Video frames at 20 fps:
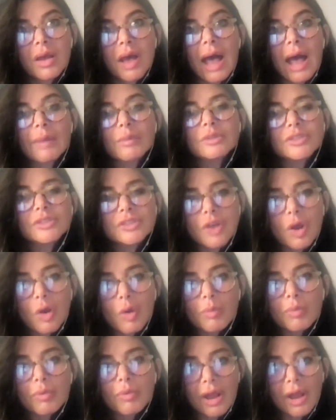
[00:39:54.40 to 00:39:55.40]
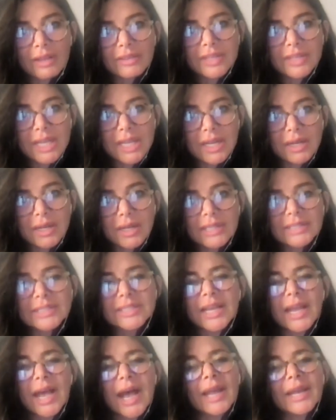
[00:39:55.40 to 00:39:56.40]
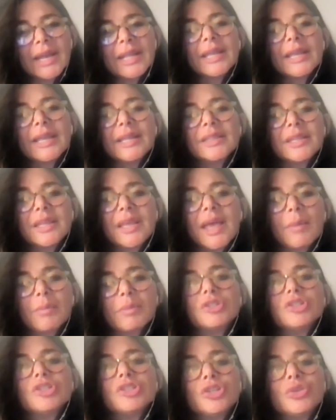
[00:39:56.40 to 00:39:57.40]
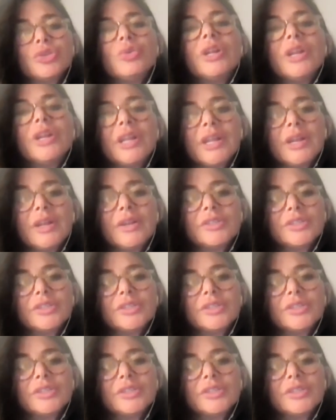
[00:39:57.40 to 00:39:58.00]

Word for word: I was so present. It's like I didn't get the opportunity